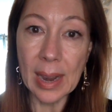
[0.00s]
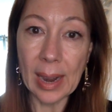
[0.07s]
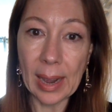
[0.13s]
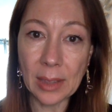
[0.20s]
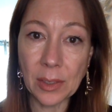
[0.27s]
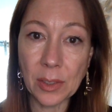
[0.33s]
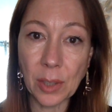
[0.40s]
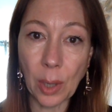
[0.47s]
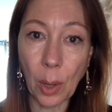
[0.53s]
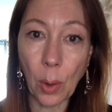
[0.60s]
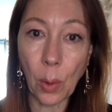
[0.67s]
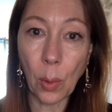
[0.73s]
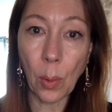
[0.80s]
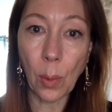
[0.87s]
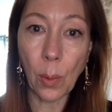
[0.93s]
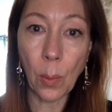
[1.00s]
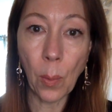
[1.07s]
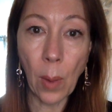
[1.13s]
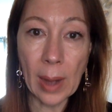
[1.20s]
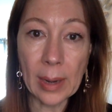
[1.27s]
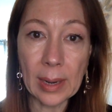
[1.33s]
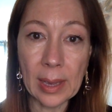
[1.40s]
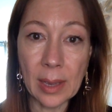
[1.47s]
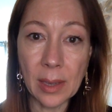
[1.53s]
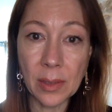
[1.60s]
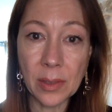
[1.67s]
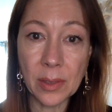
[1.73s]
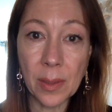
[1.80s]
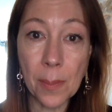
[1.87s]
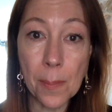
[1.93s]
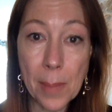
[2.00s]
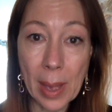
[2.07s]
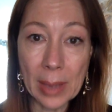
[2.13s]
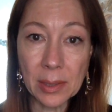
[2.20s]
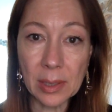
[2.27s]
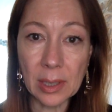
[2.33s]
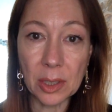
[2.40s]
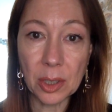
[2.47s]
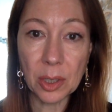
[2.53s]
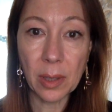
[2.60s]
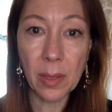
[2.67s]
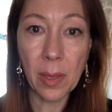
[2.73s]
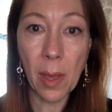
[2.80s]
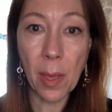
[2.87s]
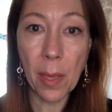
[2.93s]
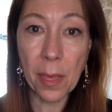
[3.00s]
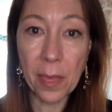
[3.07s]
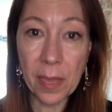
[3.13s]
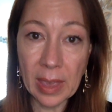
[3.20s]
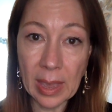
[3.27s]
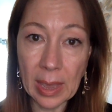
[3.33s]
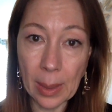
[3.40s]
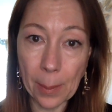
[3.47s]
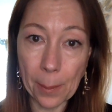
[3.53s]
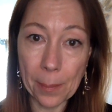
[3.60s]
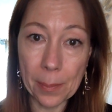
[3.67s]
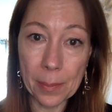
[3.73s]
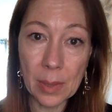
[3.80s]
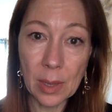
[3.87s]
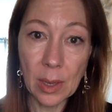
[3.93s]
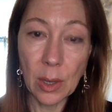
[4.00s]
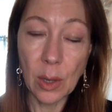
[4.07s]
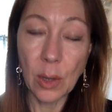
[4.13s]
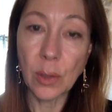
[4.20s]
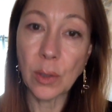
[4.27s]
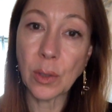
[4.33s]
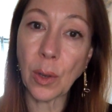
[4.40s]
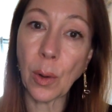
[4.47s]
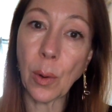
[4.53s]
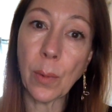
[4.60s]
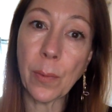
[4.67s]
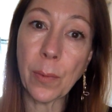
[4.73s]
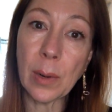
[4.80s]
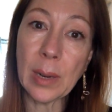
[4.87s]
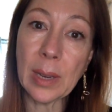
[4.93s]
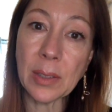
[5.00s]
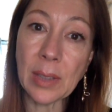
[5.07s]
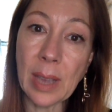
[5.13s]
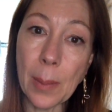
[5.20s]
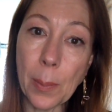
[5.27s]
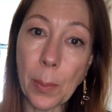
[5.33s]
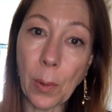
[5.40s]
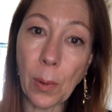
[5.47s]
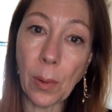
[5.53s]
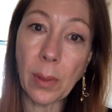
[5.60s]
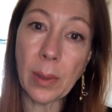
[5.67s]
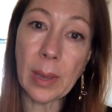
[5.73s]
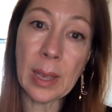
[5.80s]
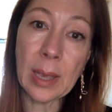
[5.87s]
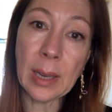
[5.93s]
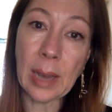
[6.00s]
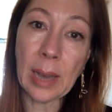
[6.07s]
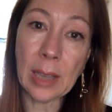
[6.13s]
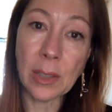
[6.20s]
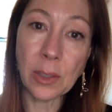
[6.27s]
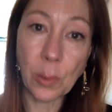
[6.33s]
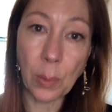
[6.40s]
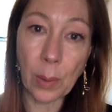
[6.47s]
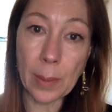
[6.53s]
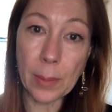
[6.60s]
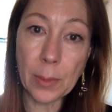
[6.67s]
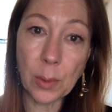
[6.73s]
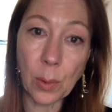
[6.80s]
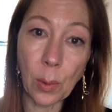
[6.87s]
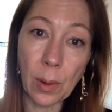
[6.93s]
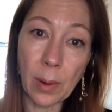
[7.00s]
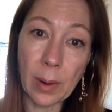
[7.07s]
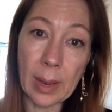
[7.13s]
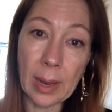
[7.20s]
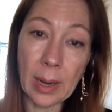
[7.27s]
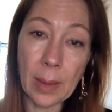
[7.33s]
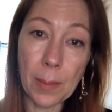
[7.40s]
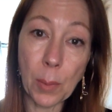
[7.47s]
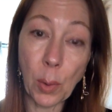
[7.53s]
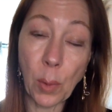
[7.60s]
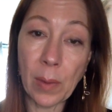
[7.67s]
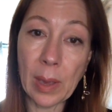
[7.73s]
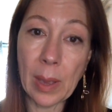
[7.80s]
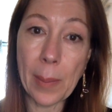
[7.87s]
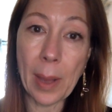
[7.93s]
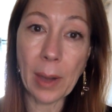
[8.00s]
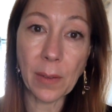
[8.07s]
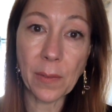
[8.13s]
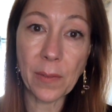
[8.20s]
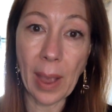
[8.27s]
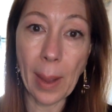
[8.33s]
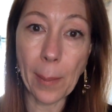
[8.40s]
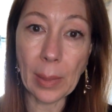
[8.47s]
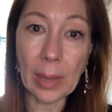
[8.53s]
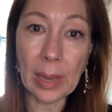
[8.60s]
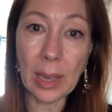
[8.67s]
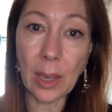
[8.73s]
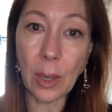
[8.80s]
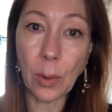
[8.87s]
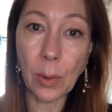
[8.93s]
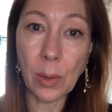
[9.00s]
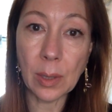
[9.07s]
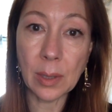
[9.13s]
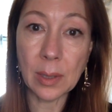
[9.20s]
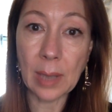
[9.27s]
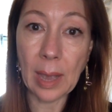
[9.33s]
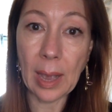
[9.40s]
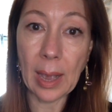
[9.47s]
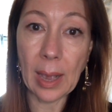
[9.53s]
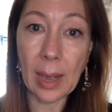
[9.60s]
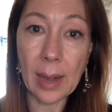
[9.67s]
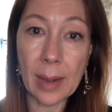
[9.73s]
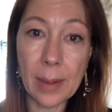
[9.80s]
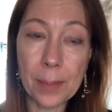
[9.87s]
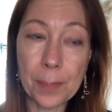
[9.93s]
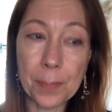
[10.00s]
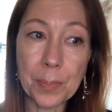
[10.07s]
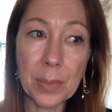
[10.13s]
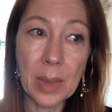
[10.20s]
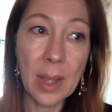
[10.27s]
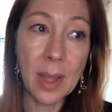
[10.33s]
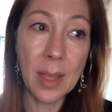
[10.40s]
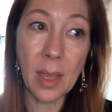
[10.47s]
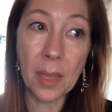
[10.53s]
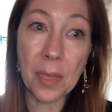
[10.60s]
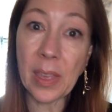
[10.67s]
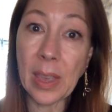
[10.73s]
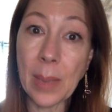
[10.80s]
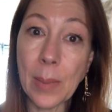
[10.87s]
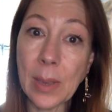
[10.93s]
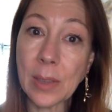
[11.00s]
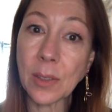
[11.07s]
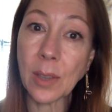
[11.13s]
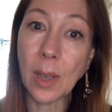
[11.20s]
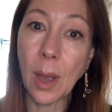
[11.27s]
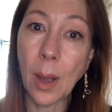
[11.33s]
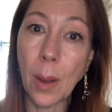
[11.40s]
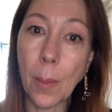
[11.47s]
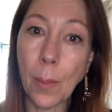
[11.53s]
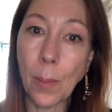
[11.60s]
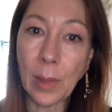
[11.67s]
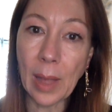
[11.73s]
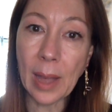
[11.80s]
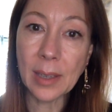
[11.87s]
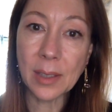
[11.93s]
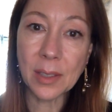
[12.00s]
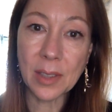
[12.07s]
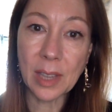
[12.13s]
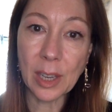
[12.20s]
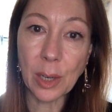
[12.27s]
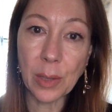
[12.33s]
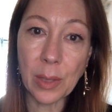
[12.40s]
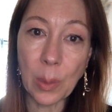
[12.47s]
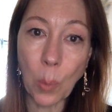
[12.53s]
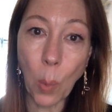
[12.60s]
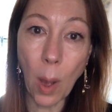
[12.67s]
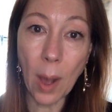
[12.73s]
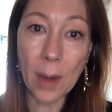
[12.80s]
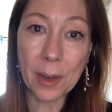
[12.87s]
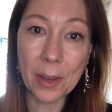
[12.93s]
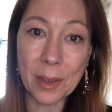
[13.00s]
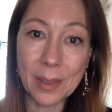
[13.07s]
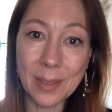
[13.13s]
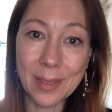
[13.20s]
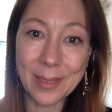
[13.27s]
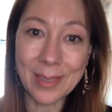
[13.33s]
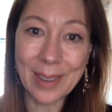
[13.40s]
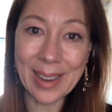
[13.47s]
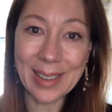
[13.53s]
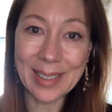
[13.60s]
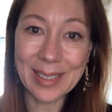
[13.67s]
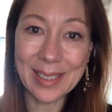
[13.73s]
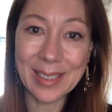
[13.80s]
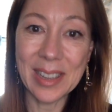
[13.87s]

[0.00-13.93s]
and so, what is the message, the theme? So, for an example, in a script or in a movie about a family, you could say, um, the theme is blood is thicker than water, right?